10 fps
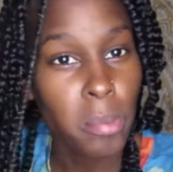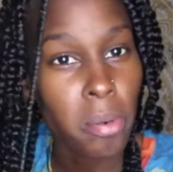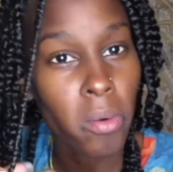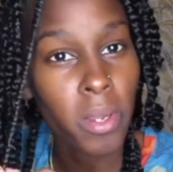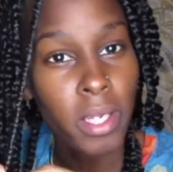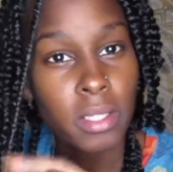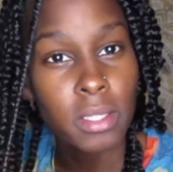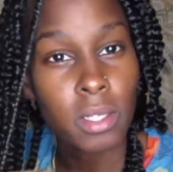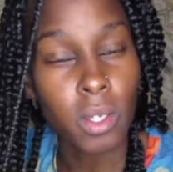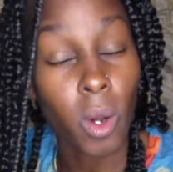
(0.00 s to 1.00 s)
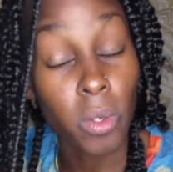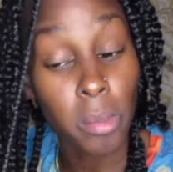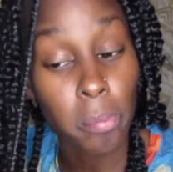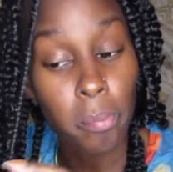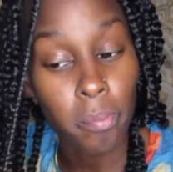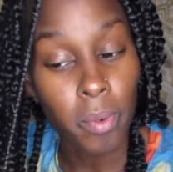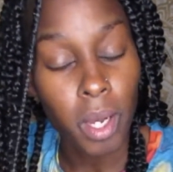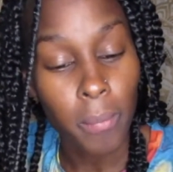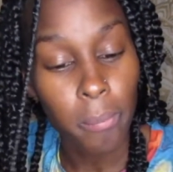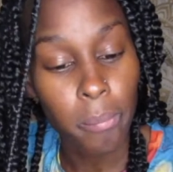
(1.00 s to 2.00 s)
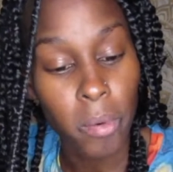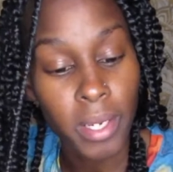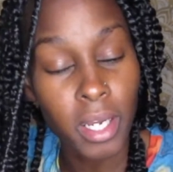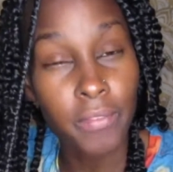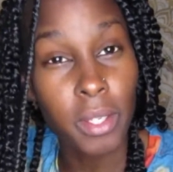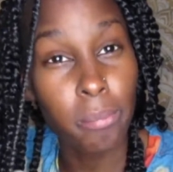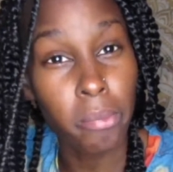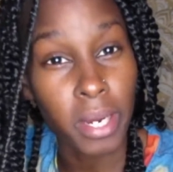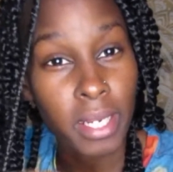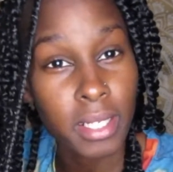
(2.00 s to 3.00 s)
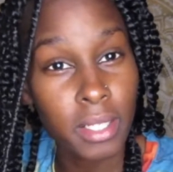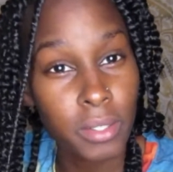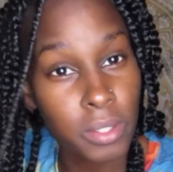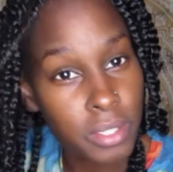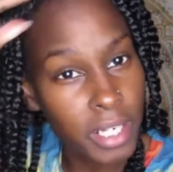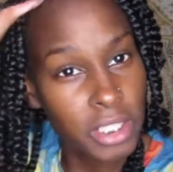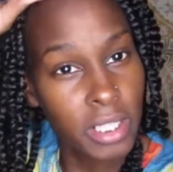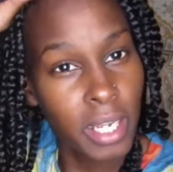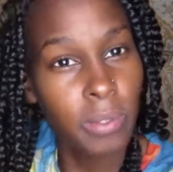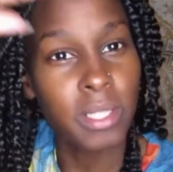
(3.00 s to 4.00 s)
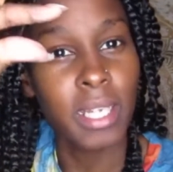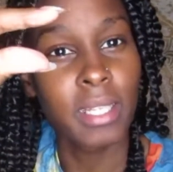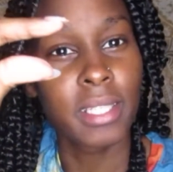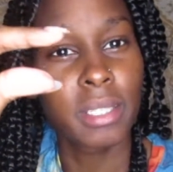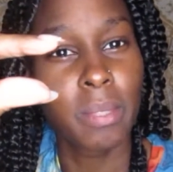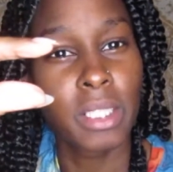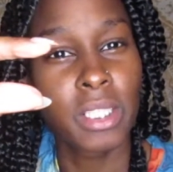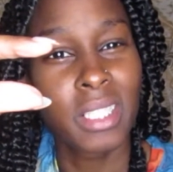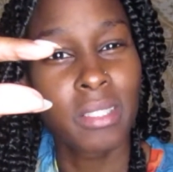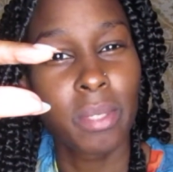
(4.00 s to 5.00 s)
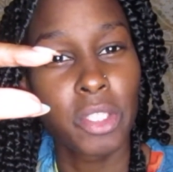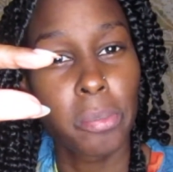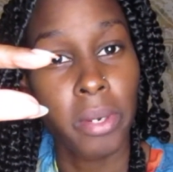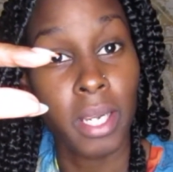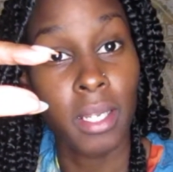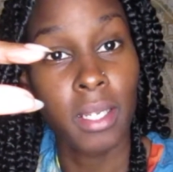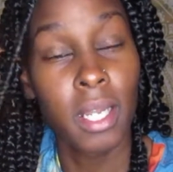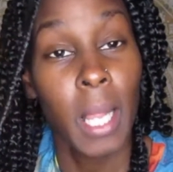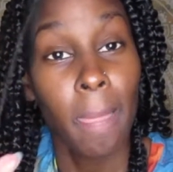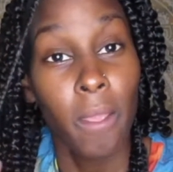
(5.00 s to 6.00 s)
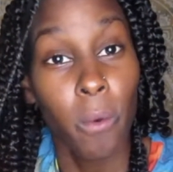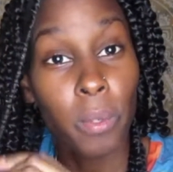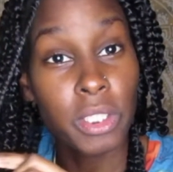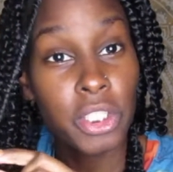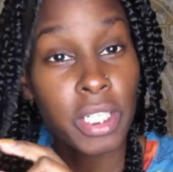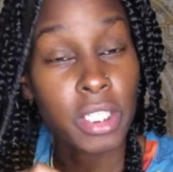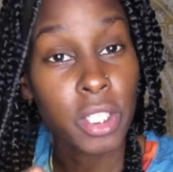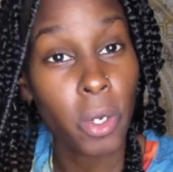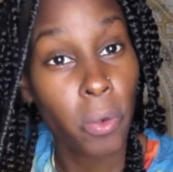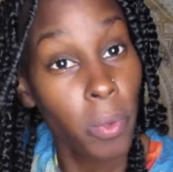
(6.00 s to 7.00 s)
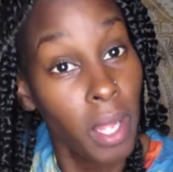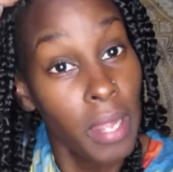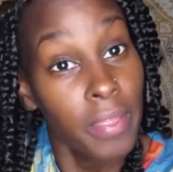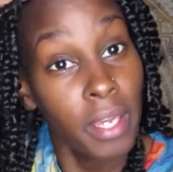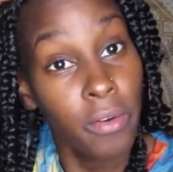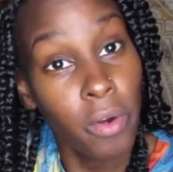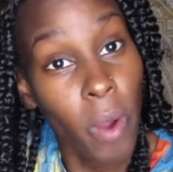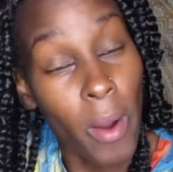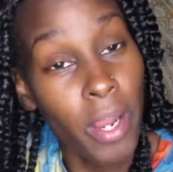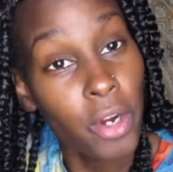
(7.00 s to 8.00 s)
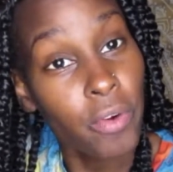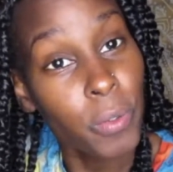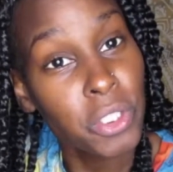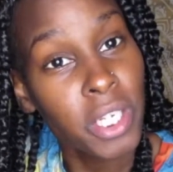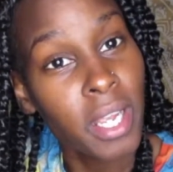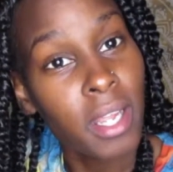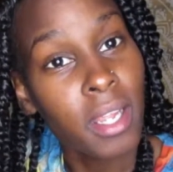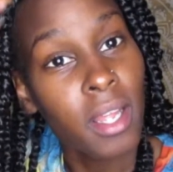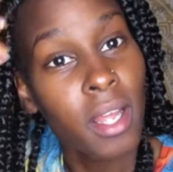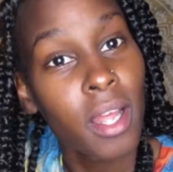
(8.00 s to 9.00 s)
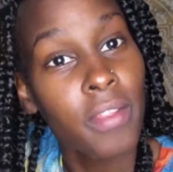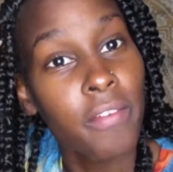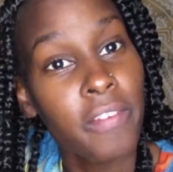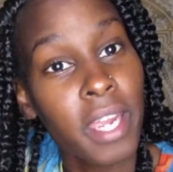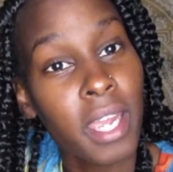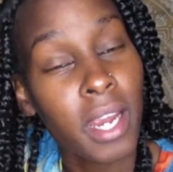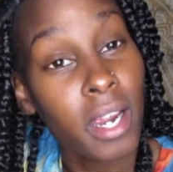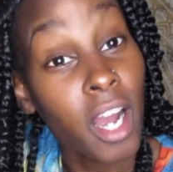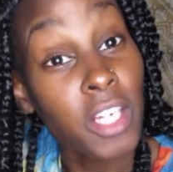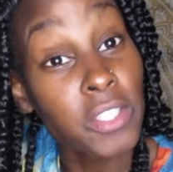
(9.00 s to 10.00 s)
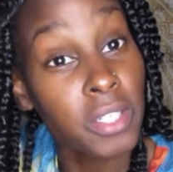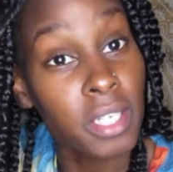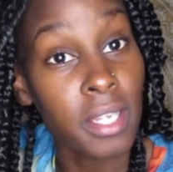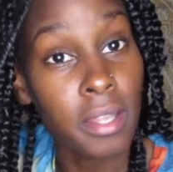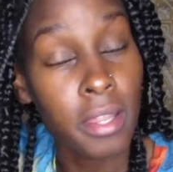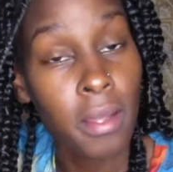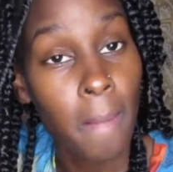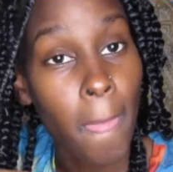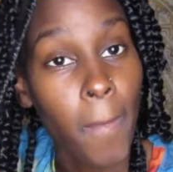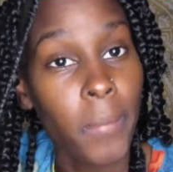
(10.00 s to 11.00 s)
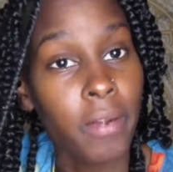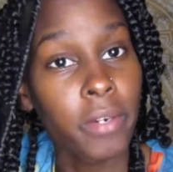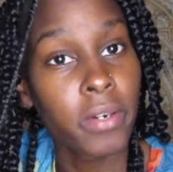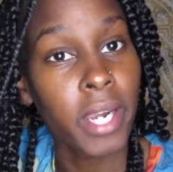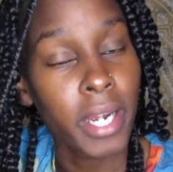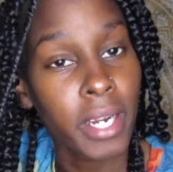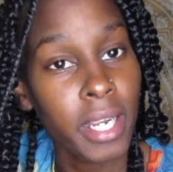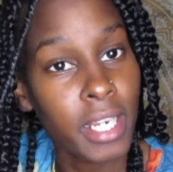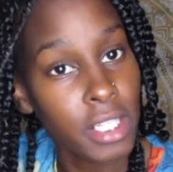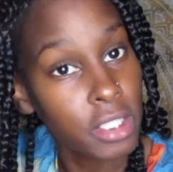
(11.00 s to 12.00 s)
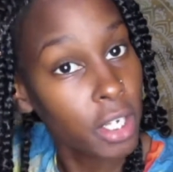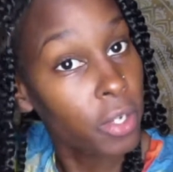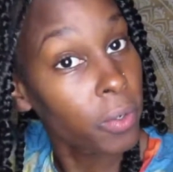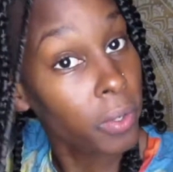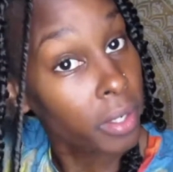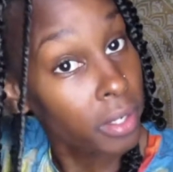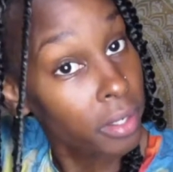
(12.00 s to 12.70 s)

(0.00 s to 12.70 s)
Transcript: point of the braided little section that was like this much braided was just so I can crochet the fake hair underneath my real hair and it's secure.